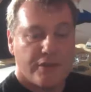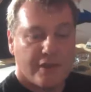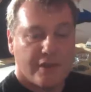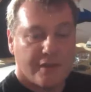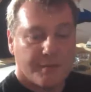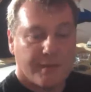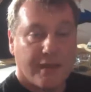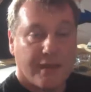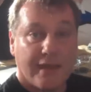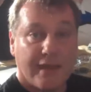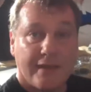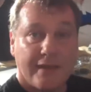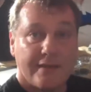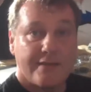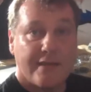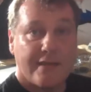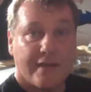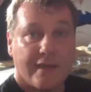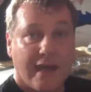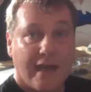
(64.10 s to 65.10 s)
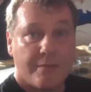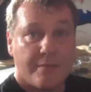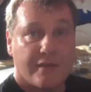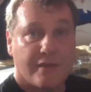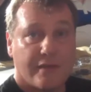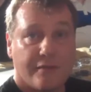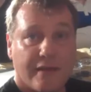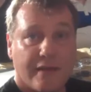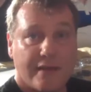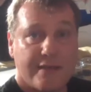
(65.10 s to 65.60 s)
workshop, and
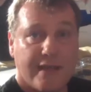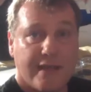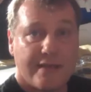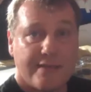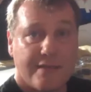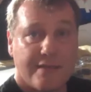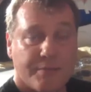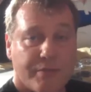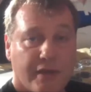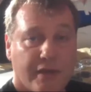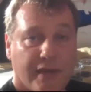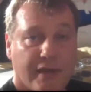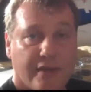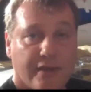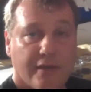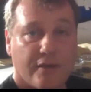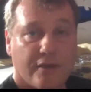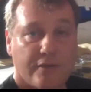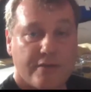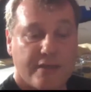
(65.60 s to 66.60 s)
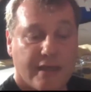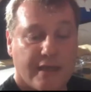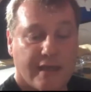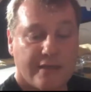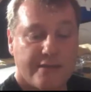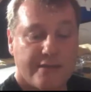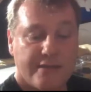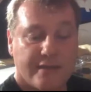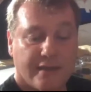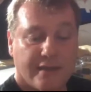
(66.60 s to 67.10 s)
uh, absolutely fantastic, brilliant
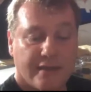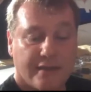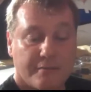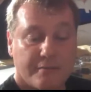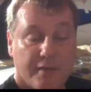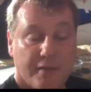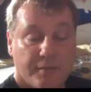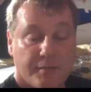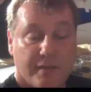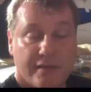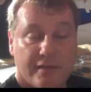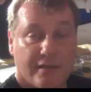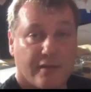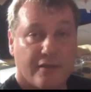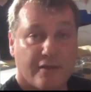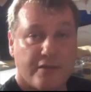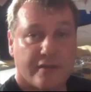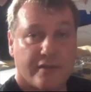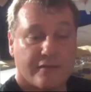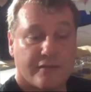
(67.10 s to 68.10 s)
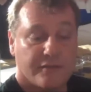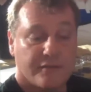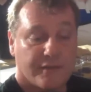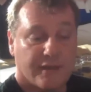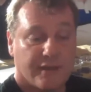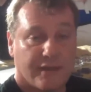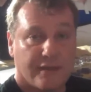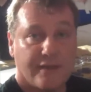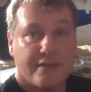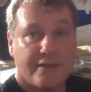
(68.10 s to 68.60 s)
content. Um, I've been to lots
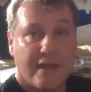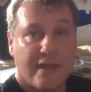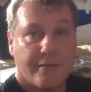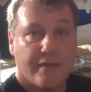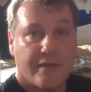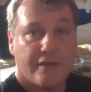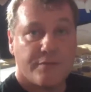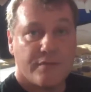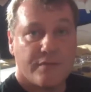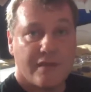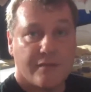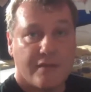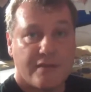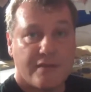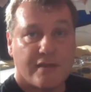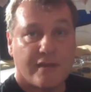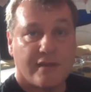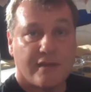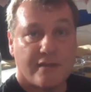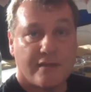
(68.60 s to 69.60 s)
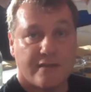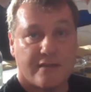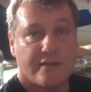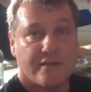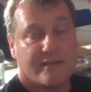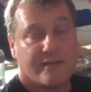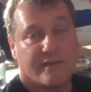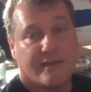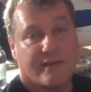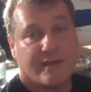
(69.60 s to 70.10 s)
of seminars previously.
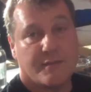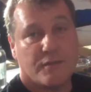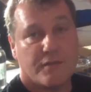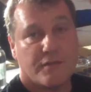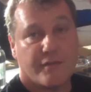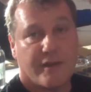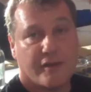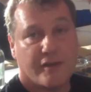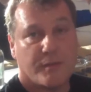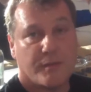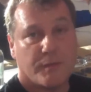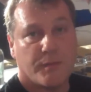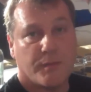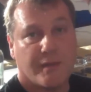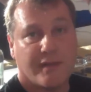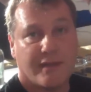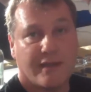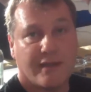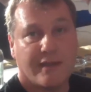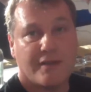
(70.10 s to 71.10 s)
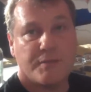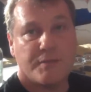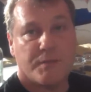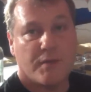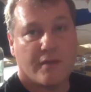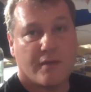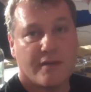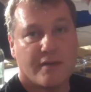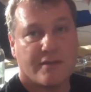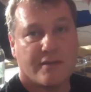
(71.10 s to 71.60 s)
This is the most valuable one at the
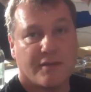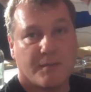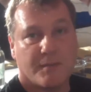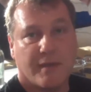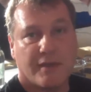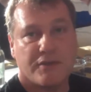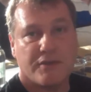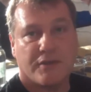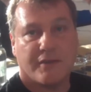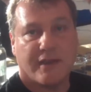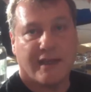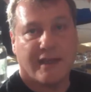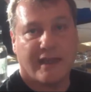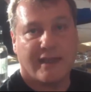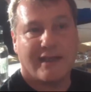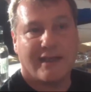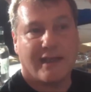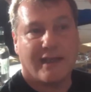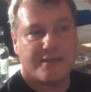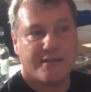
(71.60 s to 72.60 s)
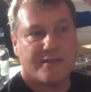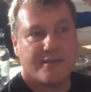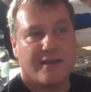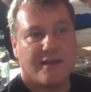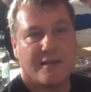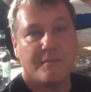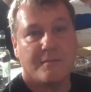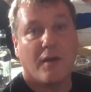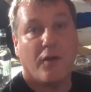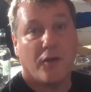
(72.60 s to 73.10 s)
least price, so you make sure you're here
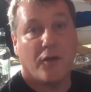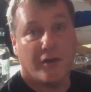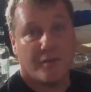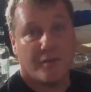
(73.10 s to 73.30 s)
next time